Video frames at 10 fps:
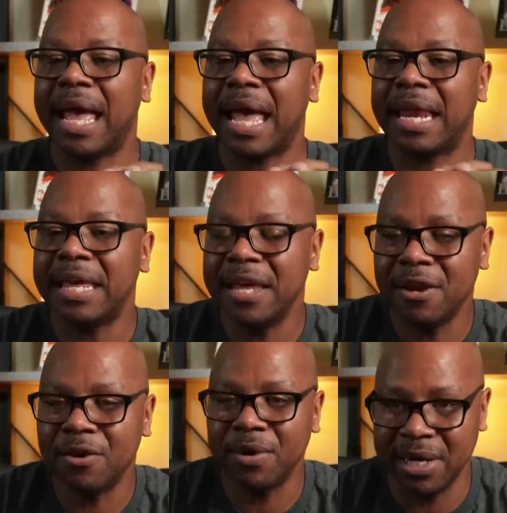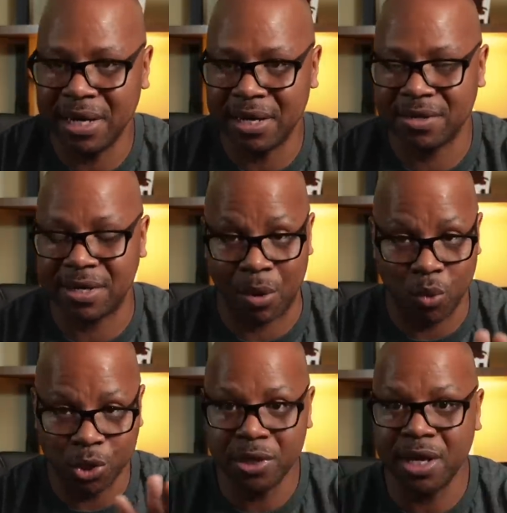And here is, and I
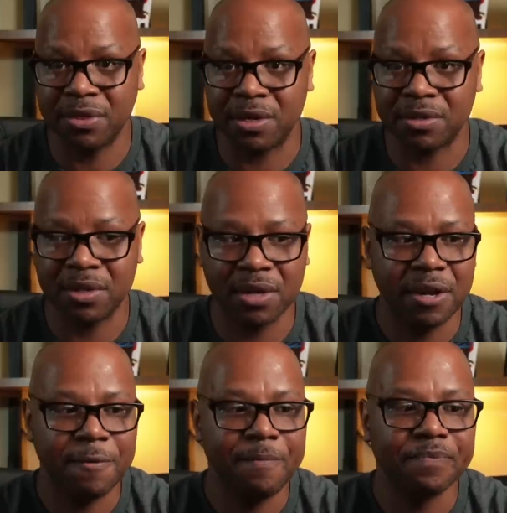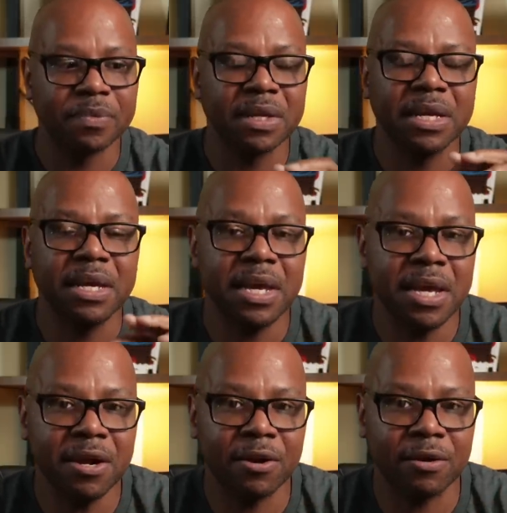want you to get this
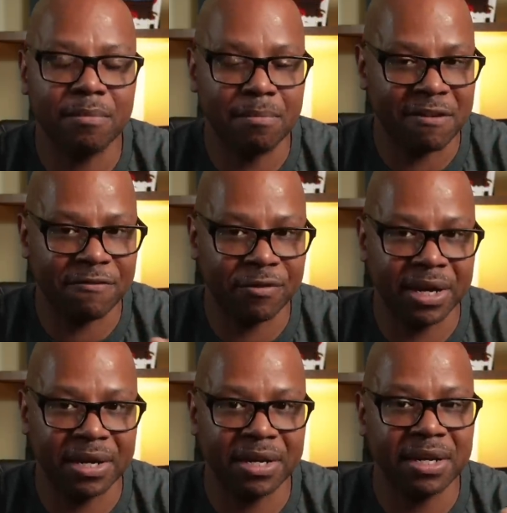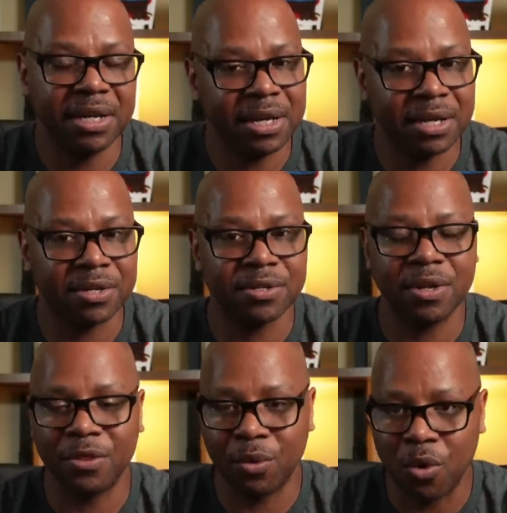here, my friend, is
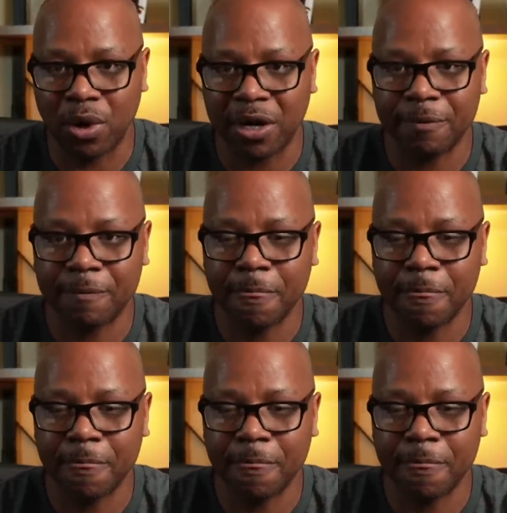the warning.